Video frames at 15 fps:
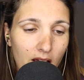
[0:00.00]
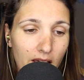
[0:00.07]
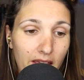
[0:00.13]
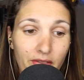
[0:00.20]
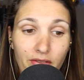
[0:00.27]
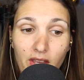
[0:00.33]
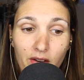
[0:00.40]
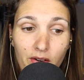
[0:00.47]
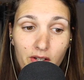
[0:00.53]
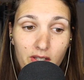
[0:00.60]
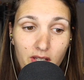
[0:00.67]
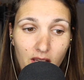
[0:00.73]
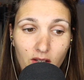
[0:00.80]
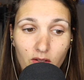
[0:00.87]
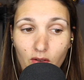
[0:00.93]
And then her
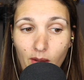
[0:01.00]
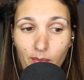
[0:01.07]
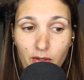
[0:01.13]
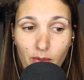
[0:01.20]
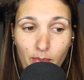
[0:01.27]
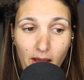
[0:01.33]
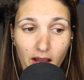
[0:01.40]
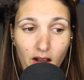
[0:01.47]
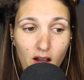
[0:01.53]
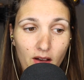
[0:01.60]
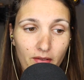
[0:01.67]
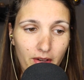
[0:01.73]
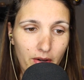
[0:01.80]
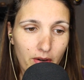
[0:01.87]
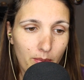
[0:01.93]
date dropped her back
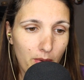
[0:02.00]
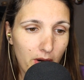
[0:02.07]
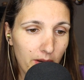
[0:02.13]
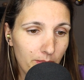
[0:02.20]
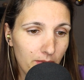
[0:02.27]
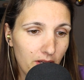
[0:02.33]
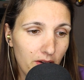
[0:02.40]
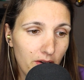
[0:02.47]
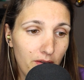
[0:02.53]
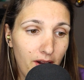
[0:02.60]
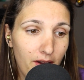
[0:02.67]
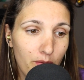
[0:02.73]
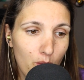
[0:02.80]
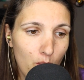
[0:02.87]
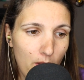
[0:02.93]
off at her apartment
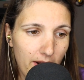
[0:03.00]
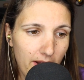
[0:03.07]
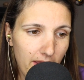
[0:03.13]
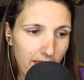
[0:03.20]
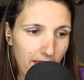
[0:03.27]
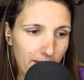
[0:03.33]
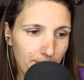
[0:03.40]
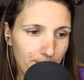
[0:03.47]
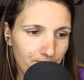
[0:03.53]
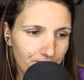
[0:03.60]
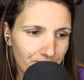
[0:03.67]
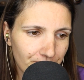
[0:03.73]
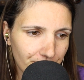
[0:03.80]
around 1 a.m.